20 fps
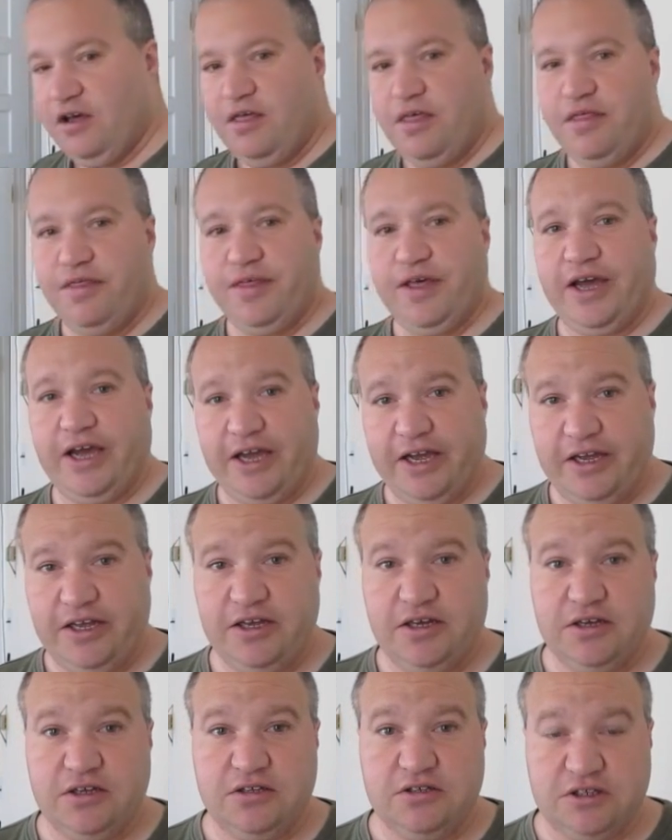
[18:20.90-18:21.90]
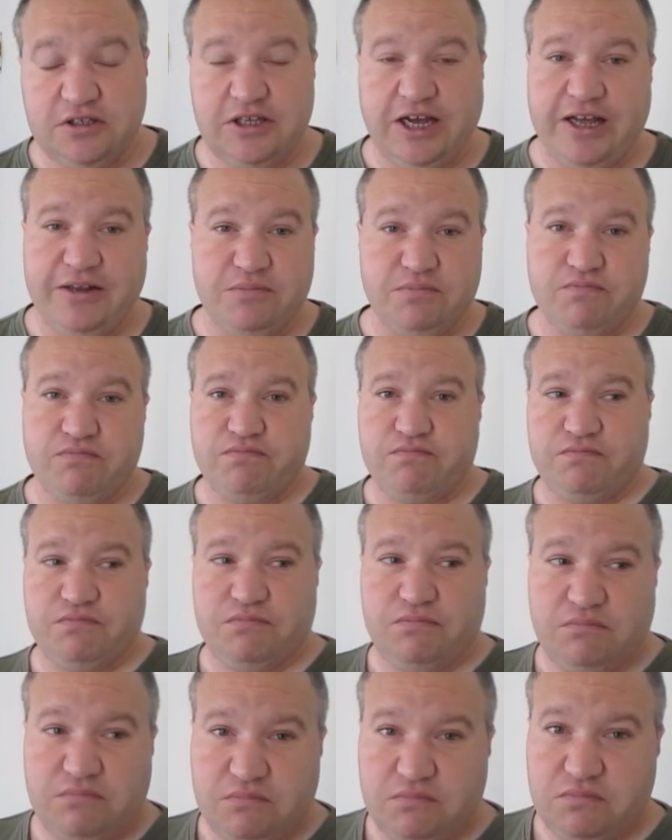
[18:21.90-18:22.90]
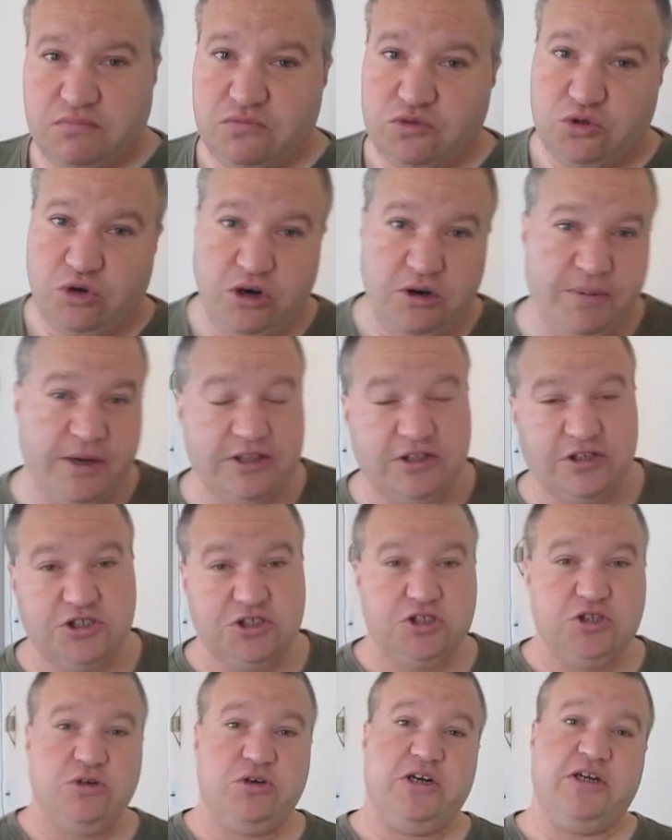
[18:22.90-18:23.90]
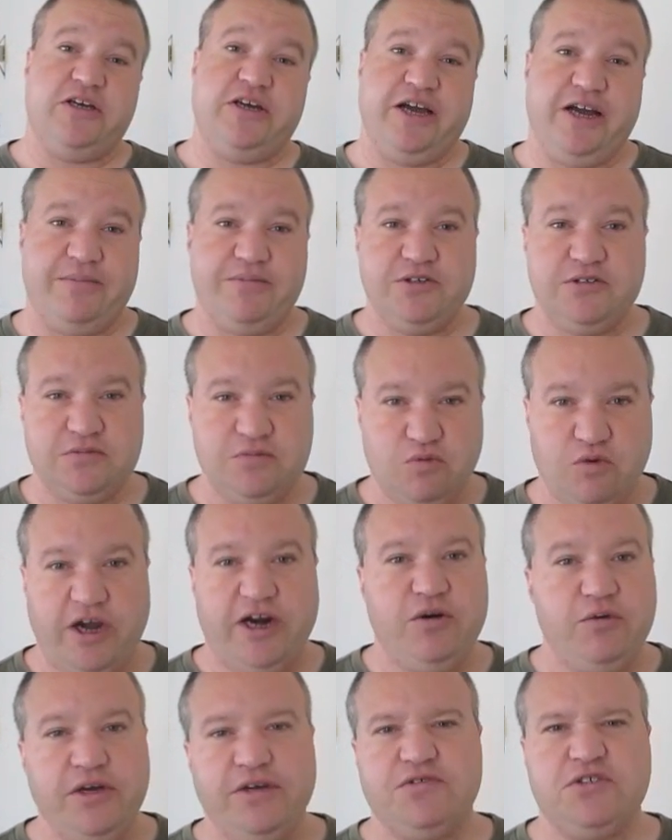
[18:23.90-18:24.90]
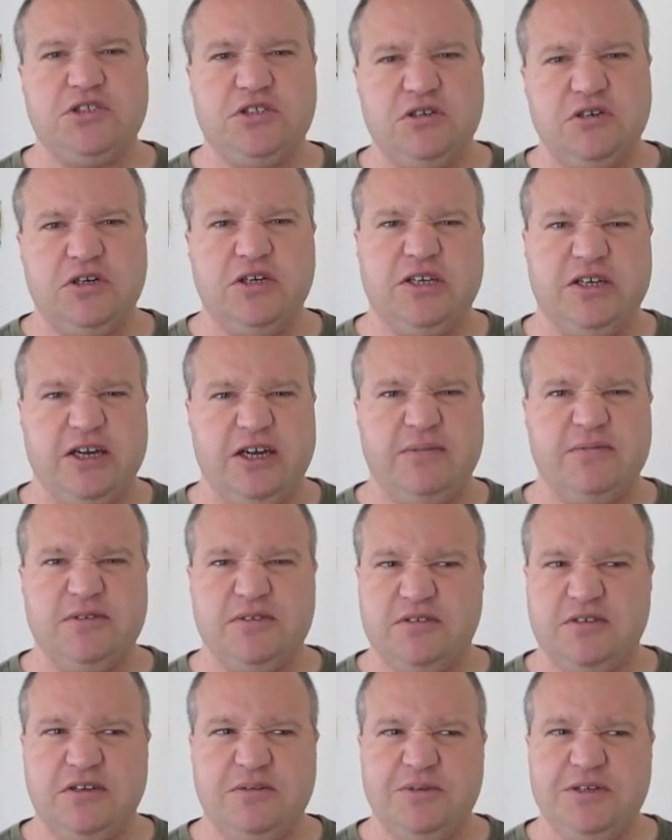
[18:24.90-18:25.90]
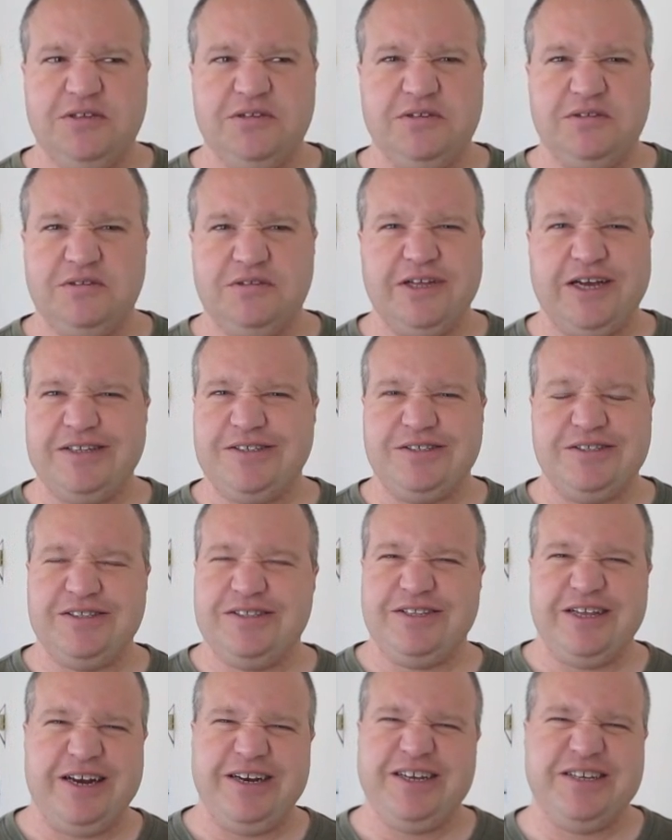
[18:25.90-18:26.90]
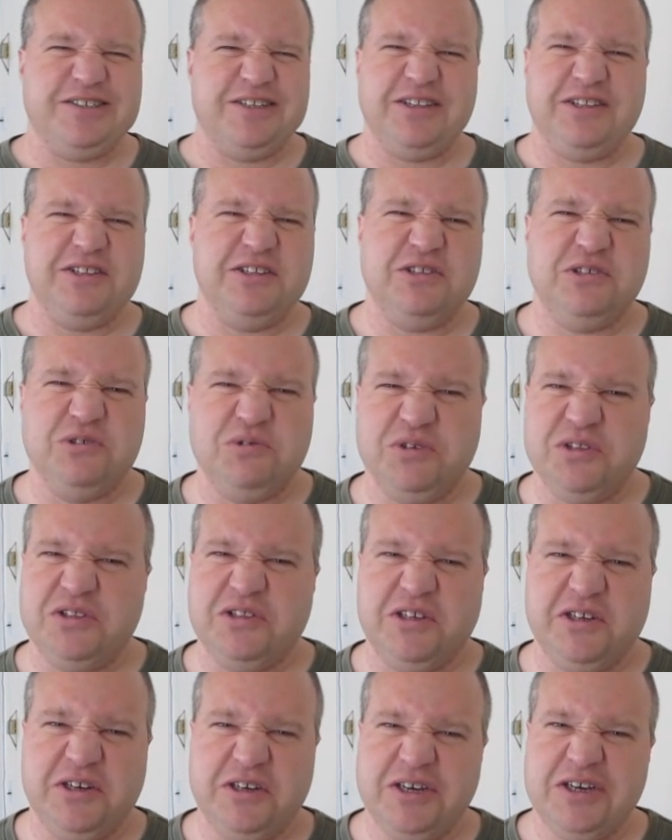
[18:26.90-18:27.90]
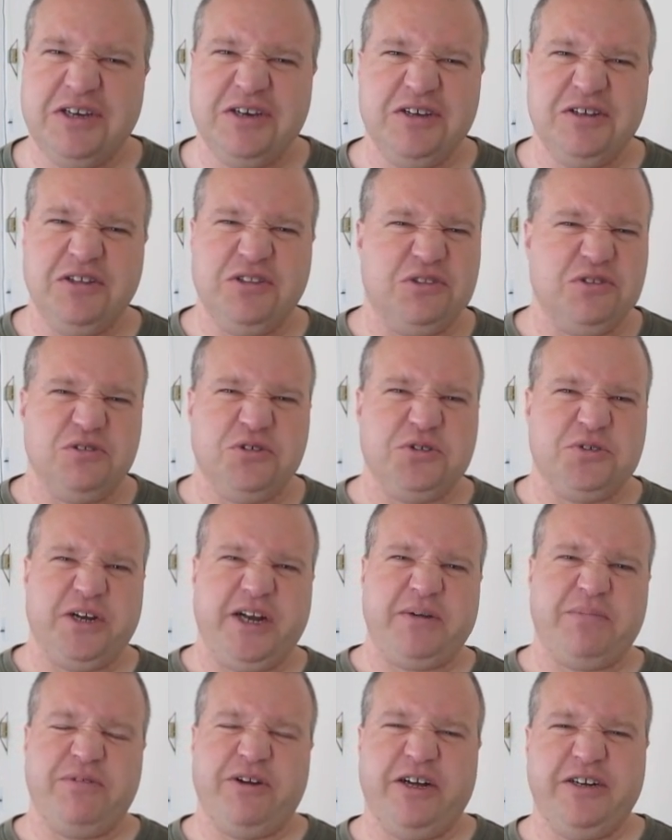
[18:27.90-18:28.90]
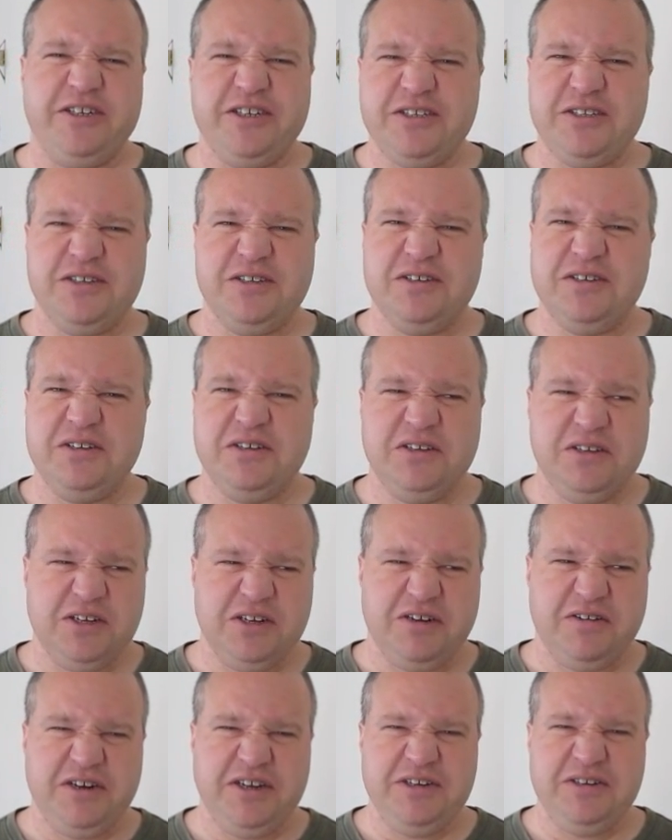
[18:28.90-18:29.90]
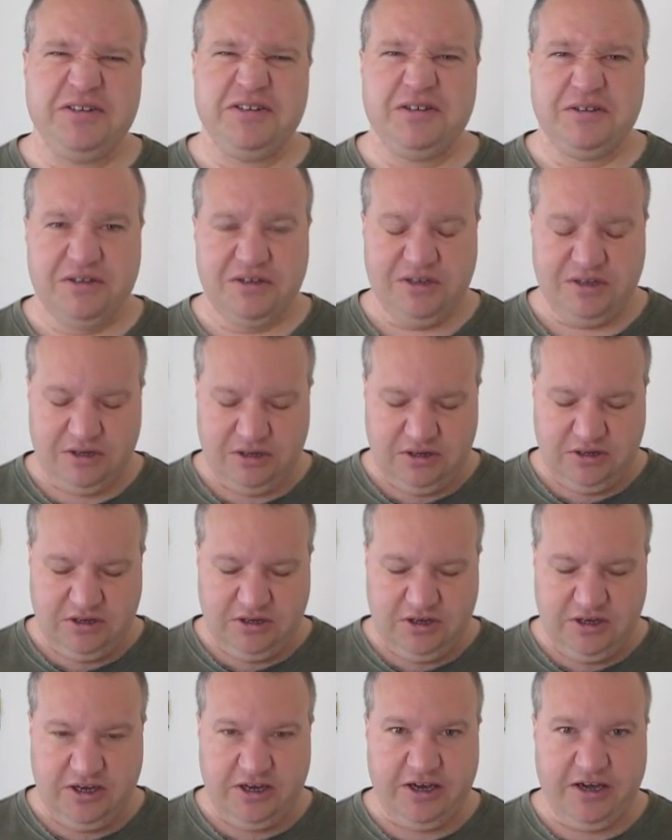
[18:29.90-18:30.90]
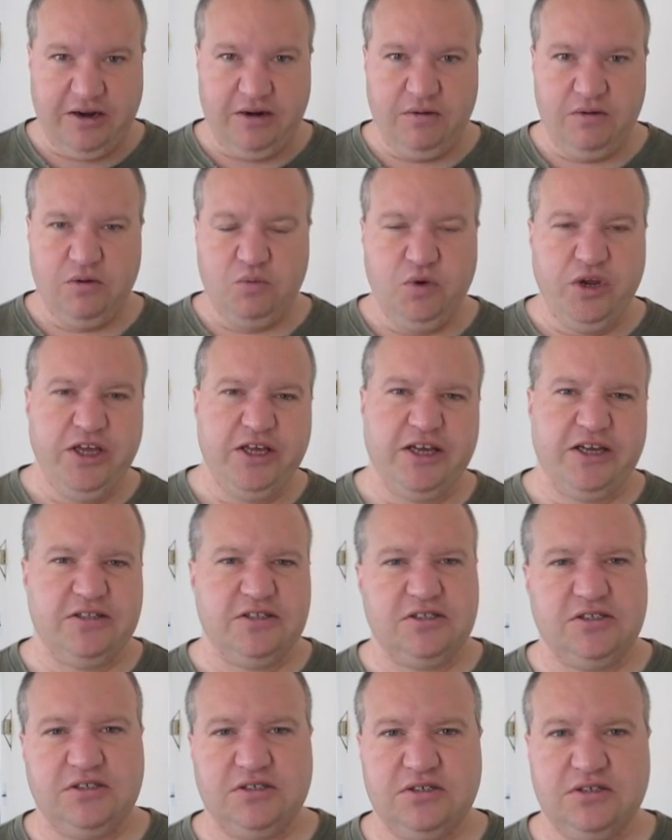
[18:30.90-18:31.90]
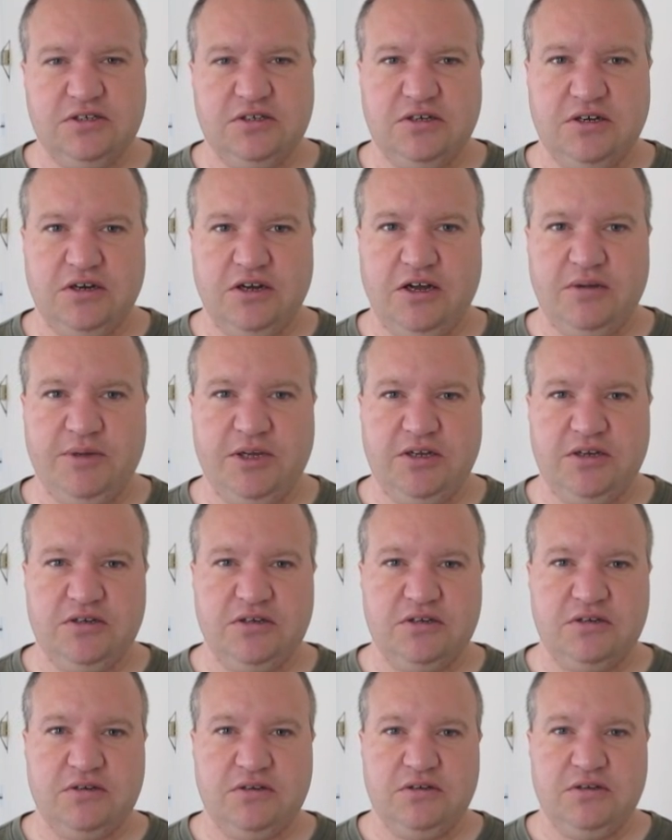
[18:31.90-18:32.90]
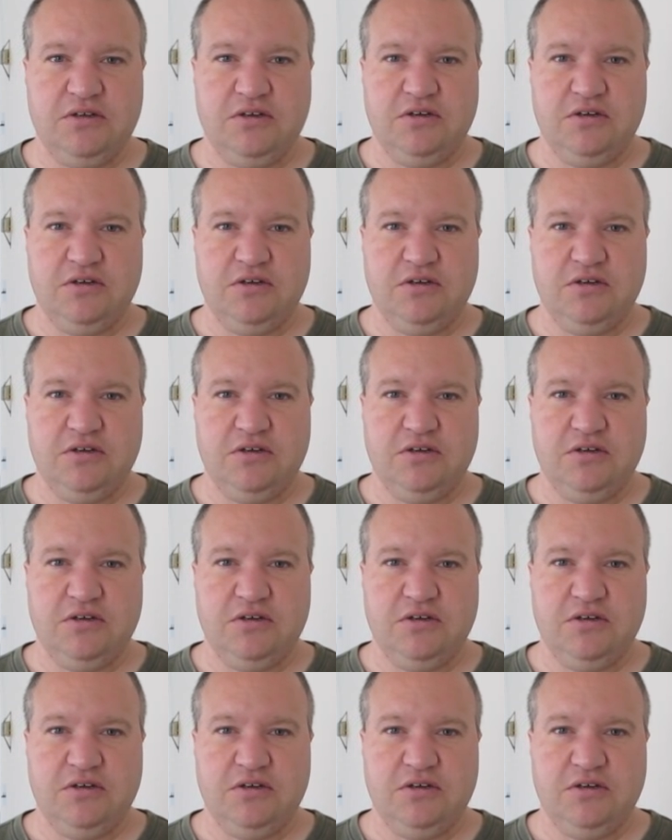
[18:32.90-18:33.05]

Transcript: They did not talk about the security cameras. Why don't we have security cameras? I mean, that has nothing to do with the Third Track Project, all right? And the weekends. I mean,